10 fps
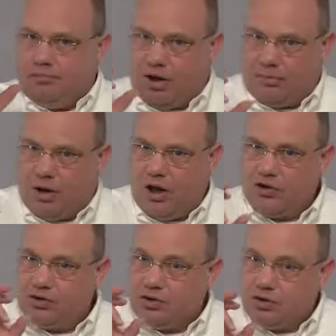Our
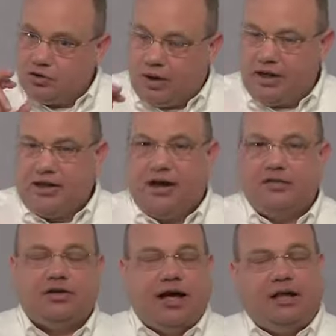mother's
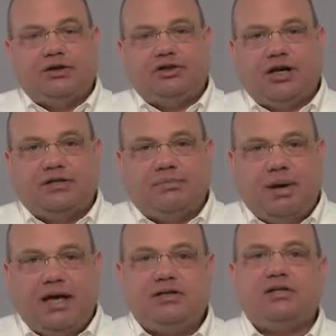$20,000 adjusted
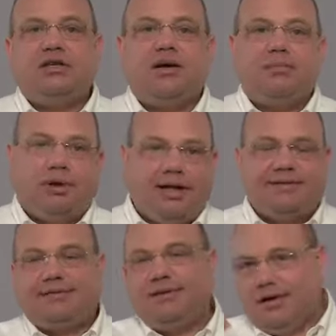basis
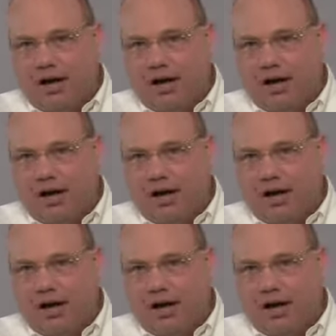plus